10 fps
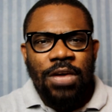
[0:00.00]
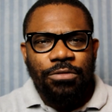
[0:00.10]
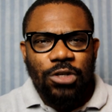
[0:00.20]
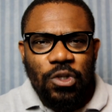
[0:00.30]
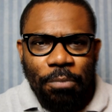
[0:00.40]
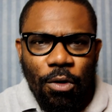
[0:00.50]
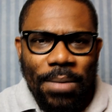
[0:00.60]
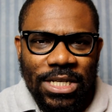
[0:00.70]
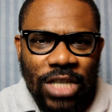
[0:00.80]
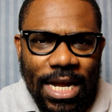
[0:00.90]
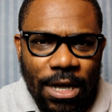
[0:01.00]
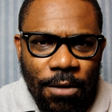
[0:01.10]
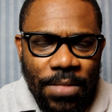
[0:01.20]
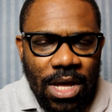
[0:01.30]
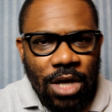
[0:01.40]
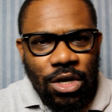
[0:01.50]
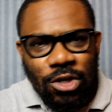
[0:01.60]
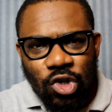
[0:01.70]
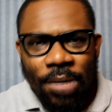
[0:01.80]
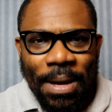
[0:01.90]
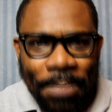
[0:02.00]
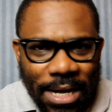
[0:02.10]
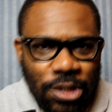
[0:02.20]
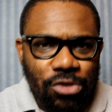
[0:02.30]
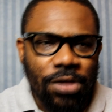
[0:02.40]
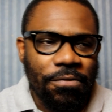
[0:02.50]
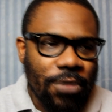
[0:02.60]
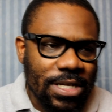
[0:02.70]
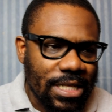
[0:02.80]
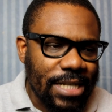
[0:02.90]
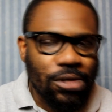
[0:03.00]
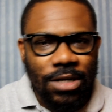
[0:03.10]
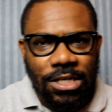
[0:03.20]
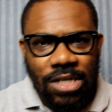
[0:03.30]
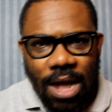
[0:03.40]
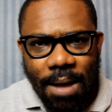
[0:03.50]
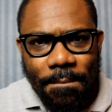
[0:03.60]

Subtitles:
If you want to support my channel, you can join my Patreon for as little as